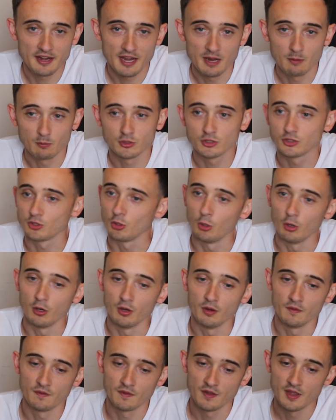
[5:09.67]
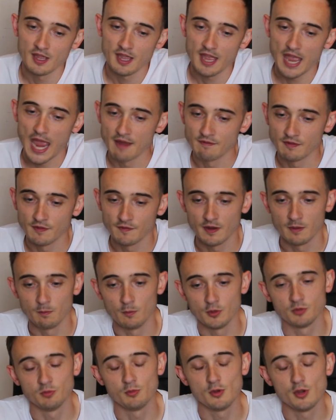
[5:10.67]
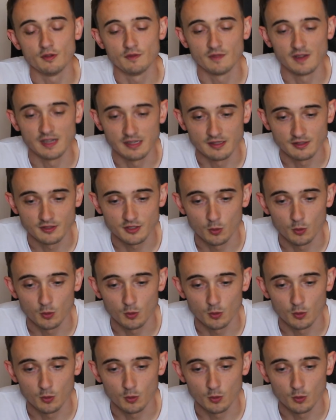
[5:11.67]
It was sort of, everything was moving